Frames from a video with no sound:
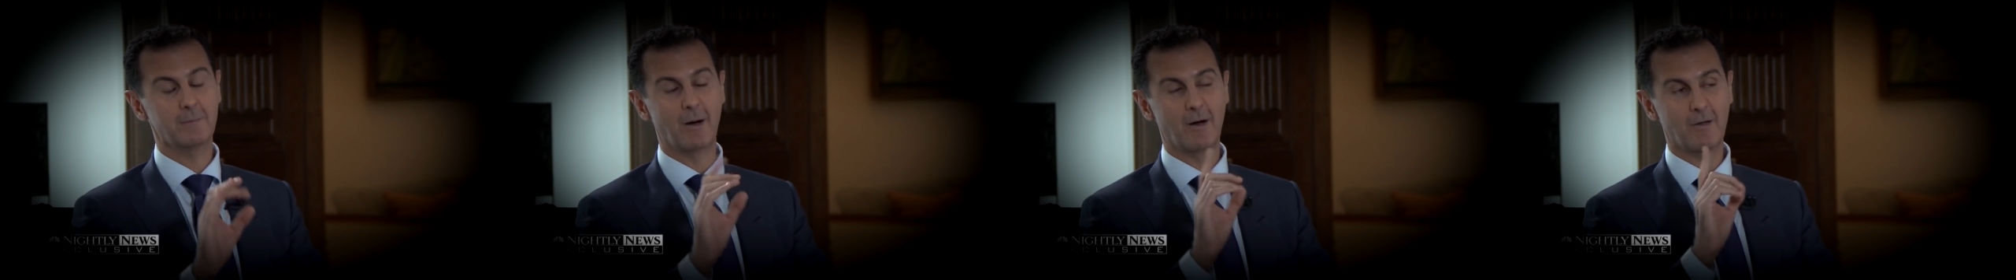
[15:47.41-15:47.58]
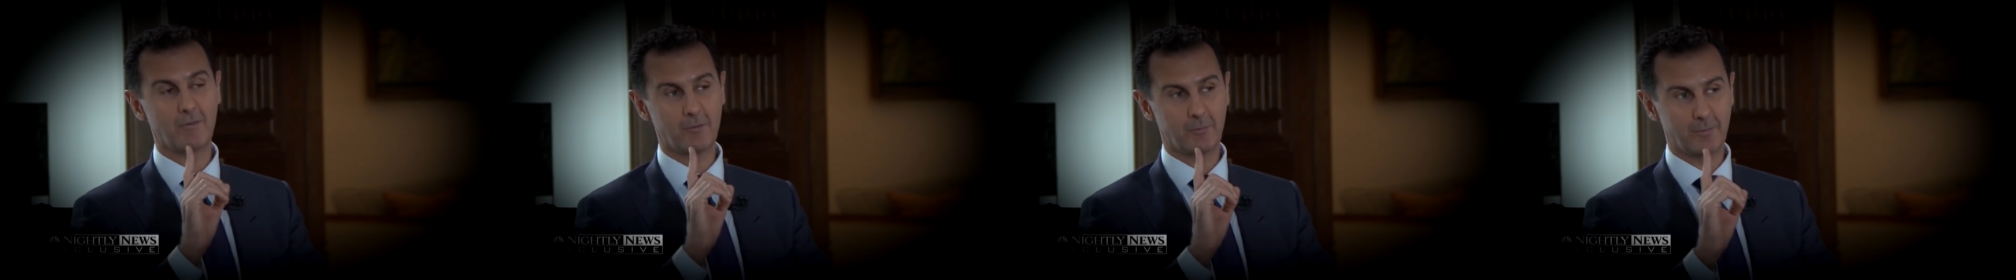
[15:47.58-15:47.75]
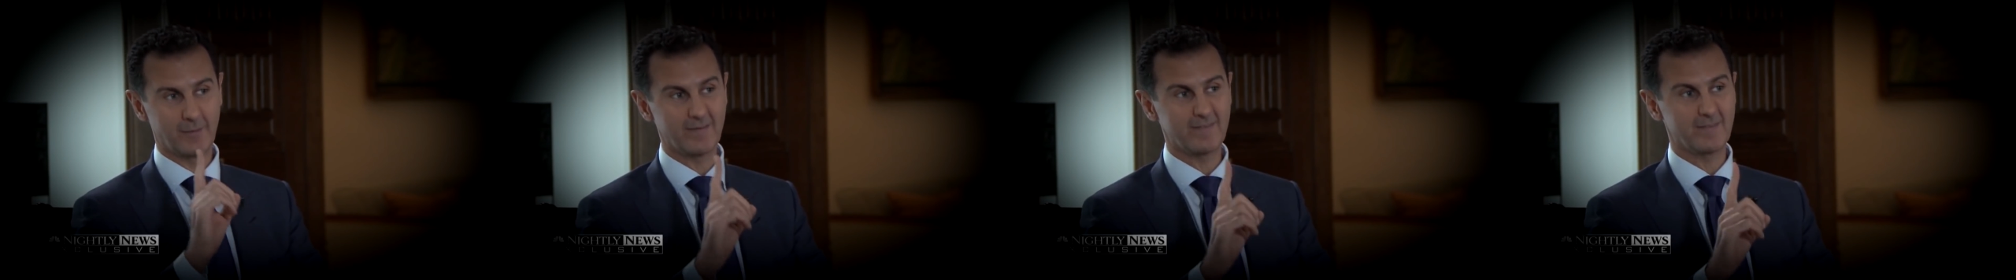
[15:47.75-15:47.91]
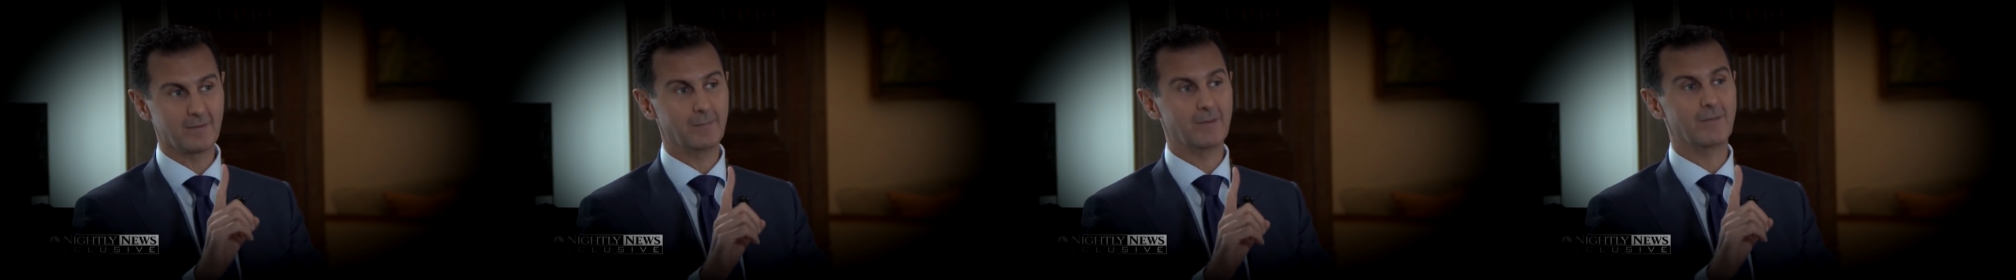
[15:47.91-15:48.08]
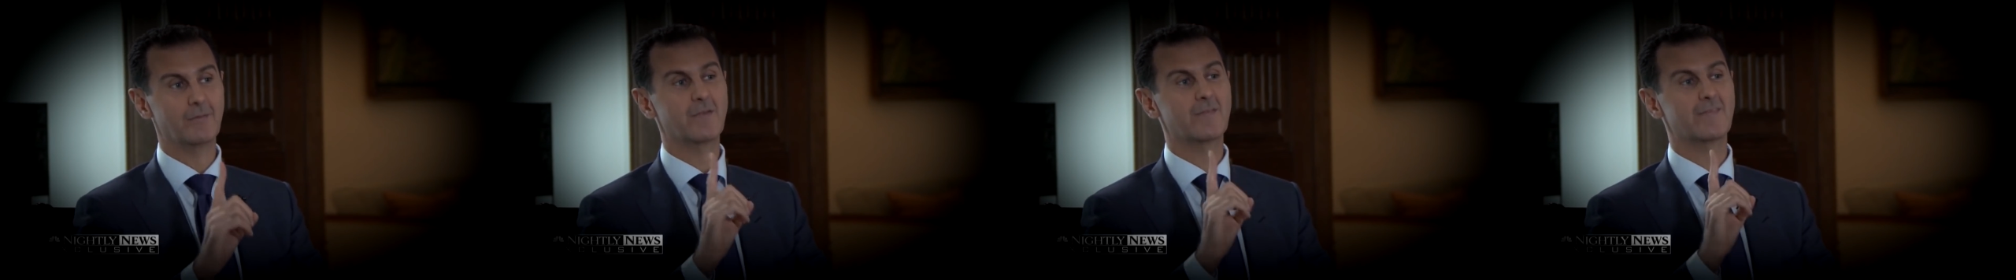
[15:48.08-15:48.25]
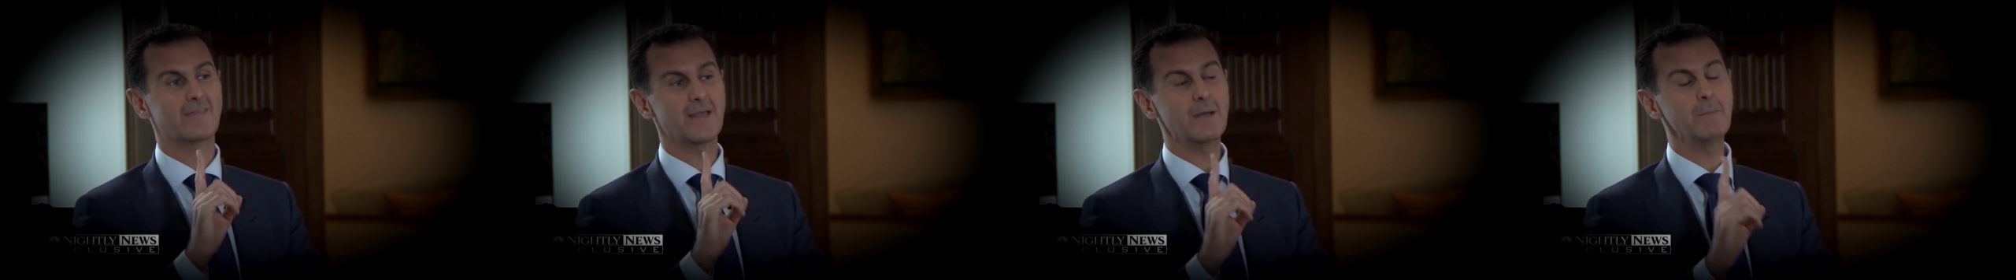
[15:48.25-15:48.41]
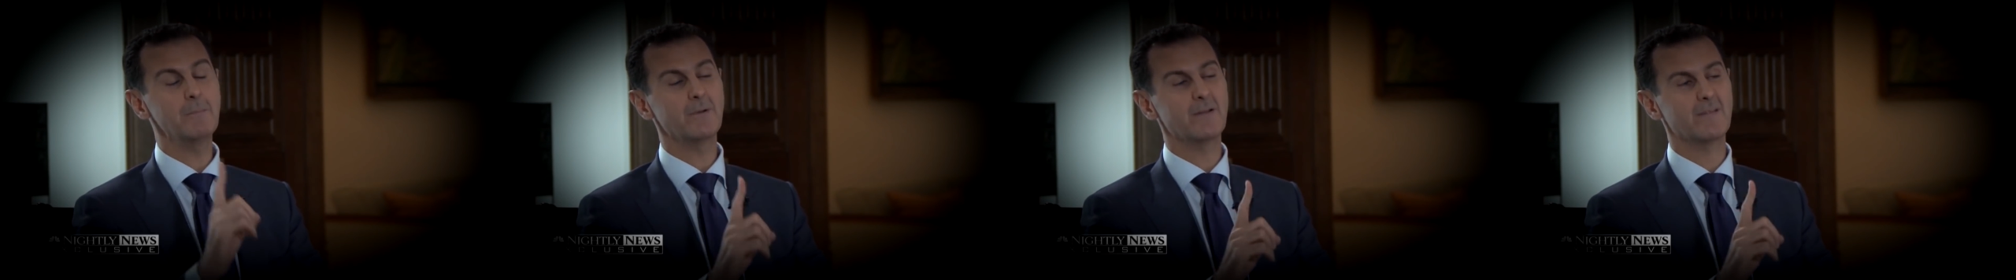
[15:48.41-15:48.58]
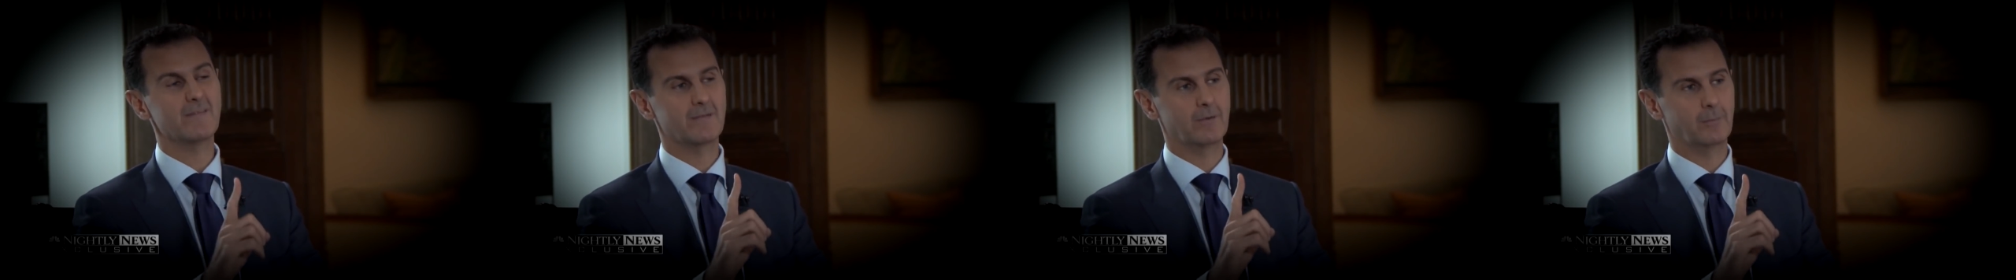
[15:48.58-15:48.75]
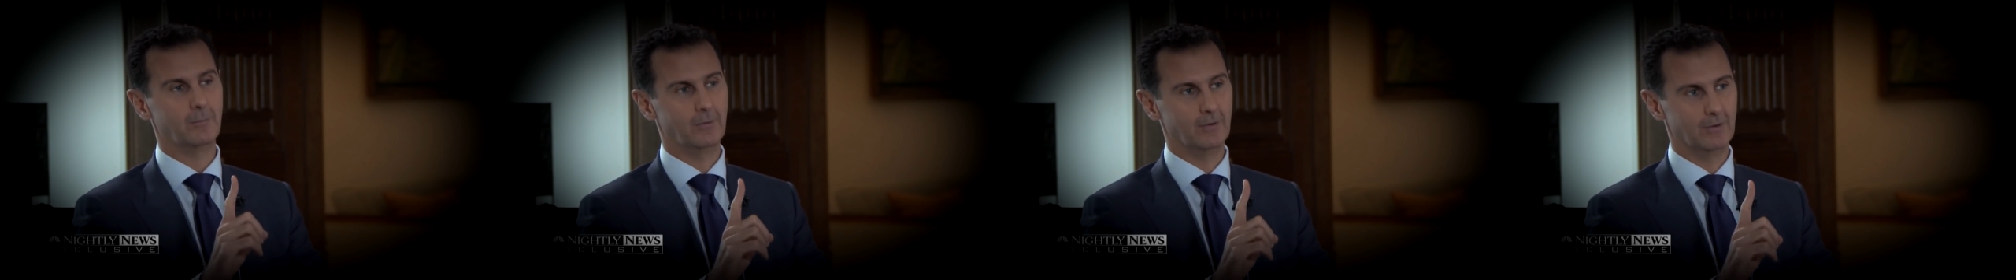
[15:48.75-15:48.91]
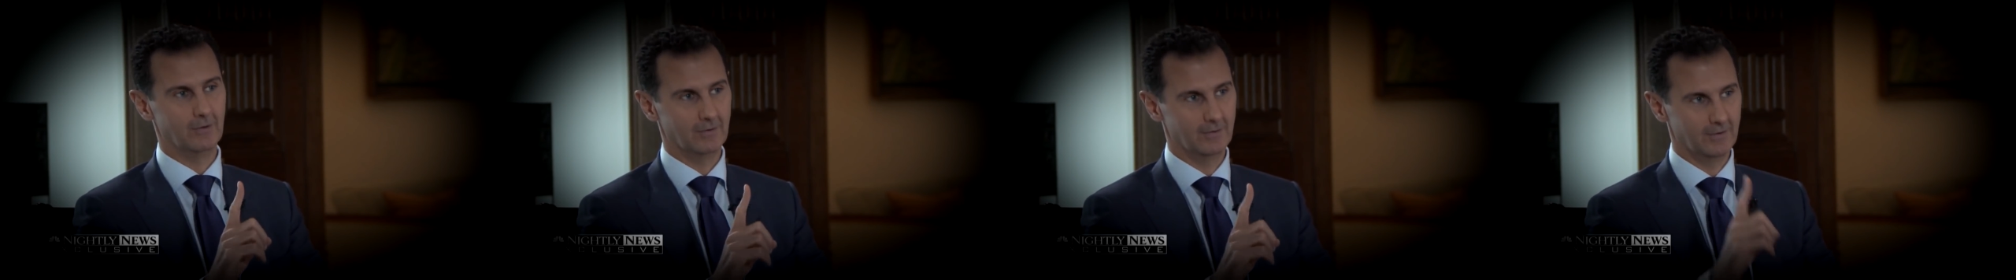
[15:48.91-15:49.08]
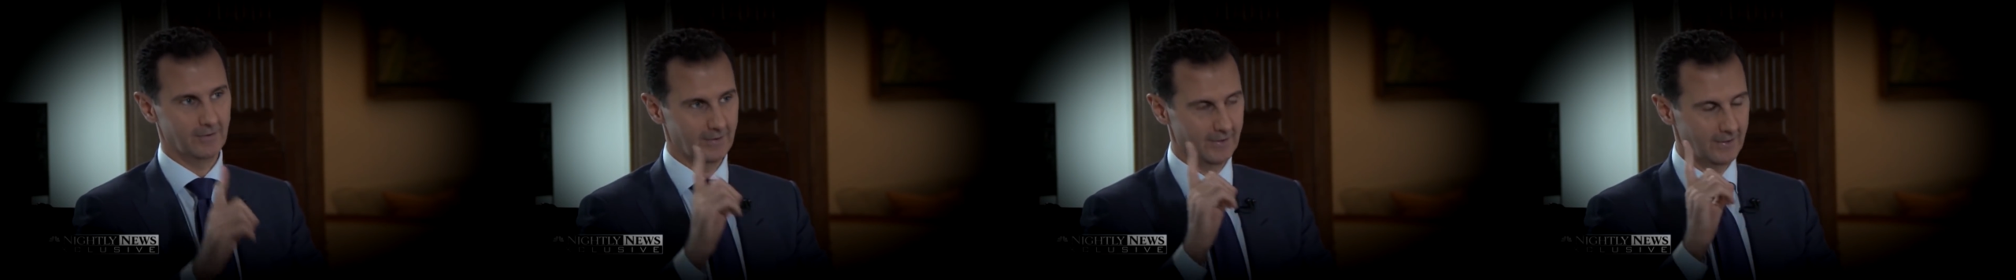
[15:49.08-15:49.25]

It's about the principle, the same principle.